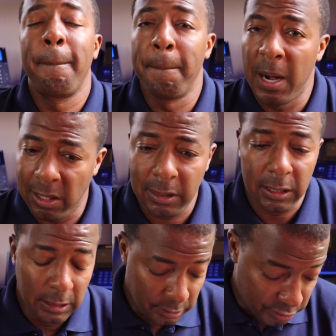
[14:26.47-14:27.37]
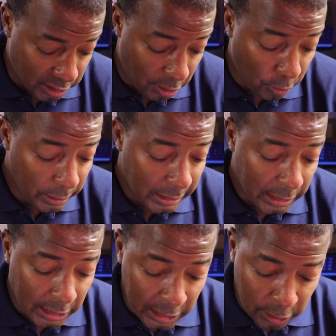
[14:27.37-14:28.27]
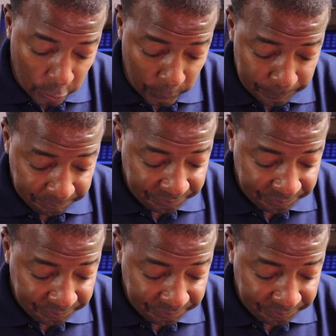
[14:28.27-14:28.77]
month. So, anywho,